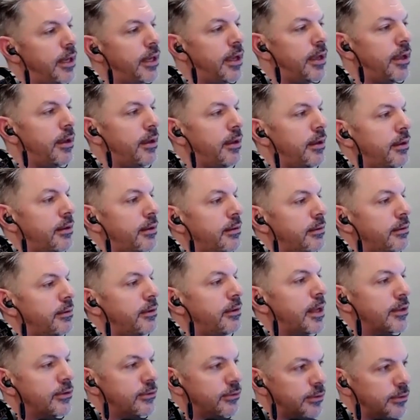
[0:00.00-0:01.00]
And
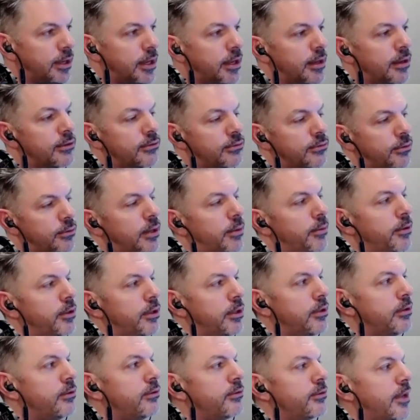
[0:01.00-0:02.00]
that's okay because we're able to
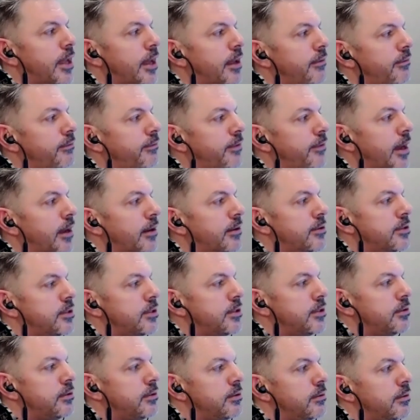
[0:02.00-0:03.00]
use that fact
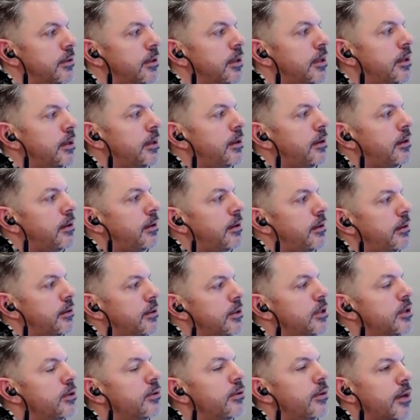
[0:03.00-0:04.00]
to
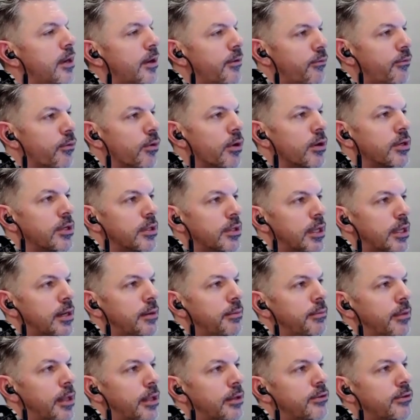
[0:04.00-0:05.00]
do enough work to let
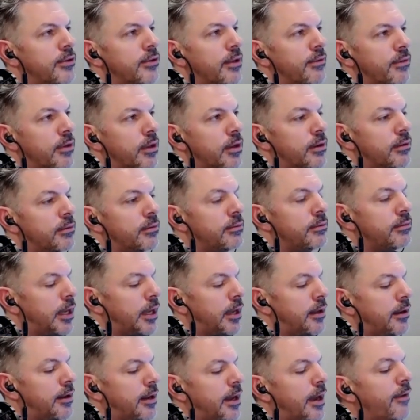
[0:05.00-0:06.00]
him let stuff go.
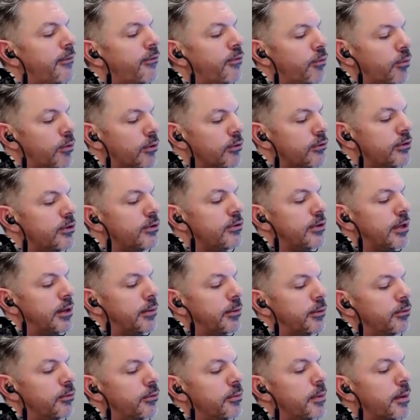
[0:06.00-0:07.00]
And afterwards, he's
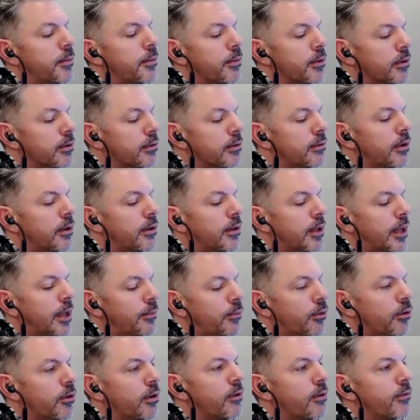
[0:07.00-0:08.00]
able to remember a lot
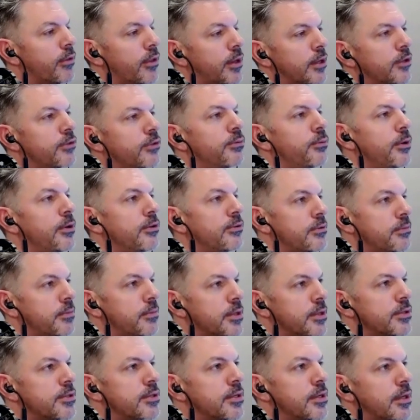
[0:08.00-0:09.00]
more over the next weeks and
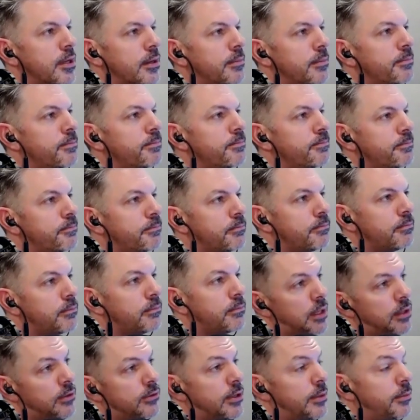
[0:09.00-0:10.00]
months to come.
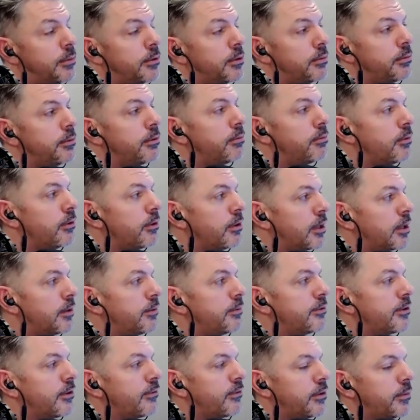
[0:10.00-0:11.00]
And he's able to get
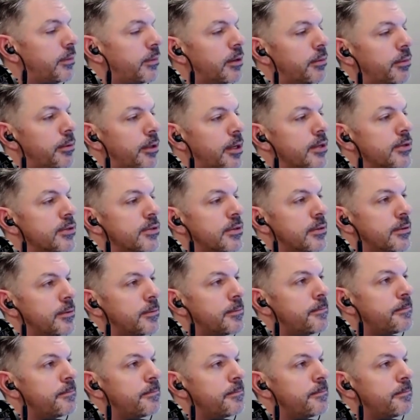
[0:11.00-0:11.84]
himself in a better place.